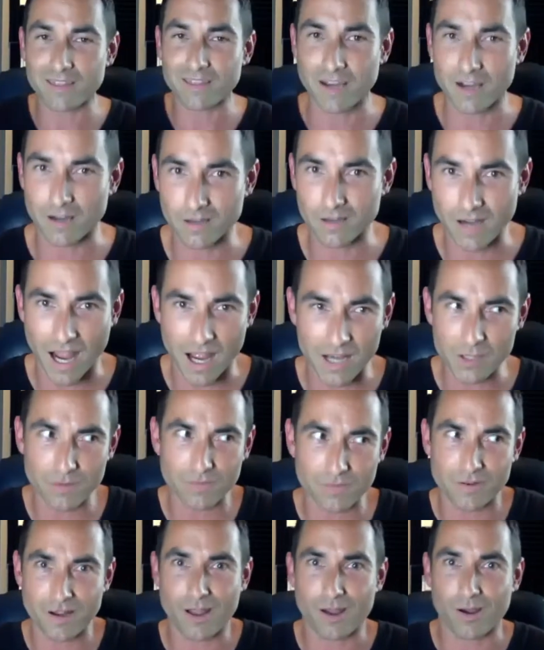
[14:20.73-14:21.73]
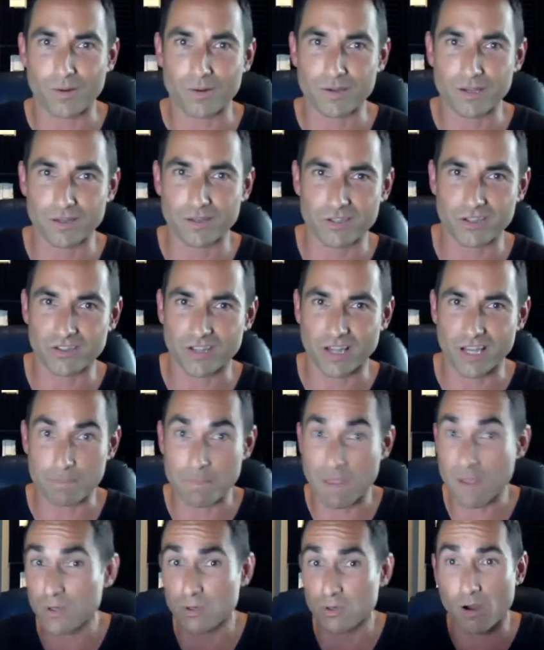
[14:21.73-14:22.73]
there, how do you even know? You're just like,
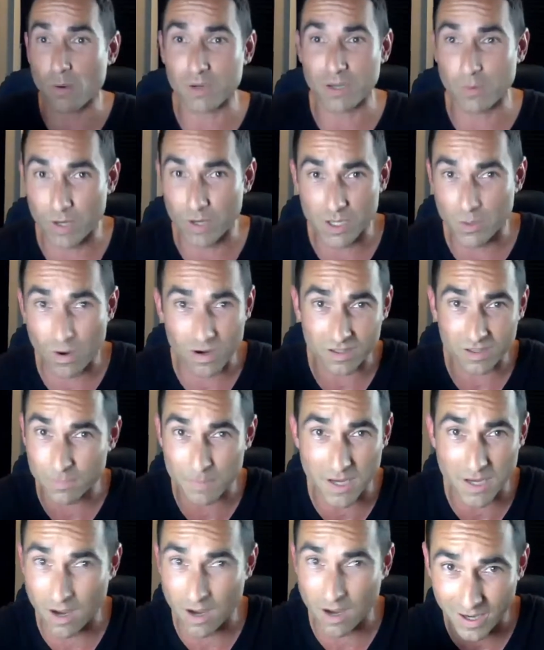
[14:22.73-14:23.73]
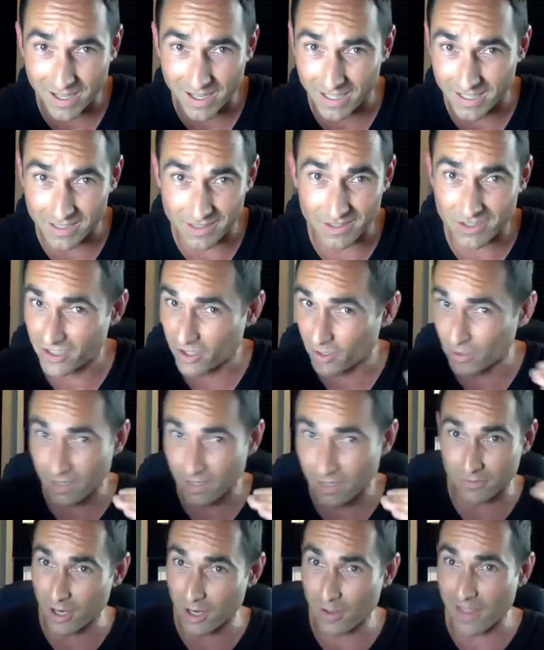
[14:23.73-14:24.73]
maybe you're already where you wanted to be already, and you just don't
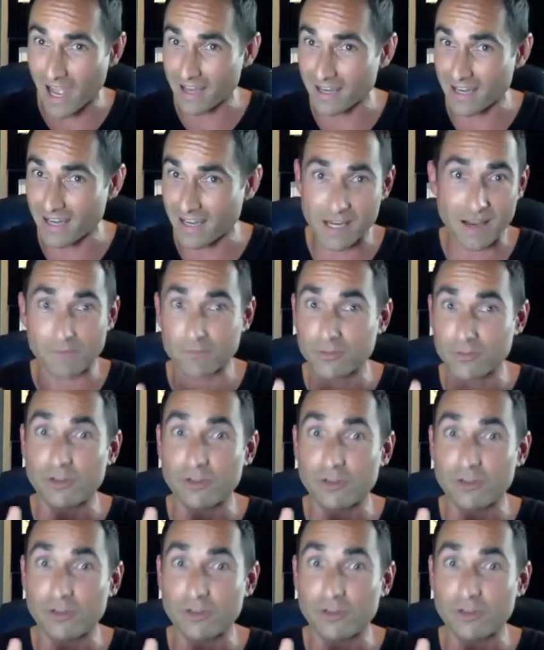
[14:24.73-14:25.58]
even know that. And now you have to do the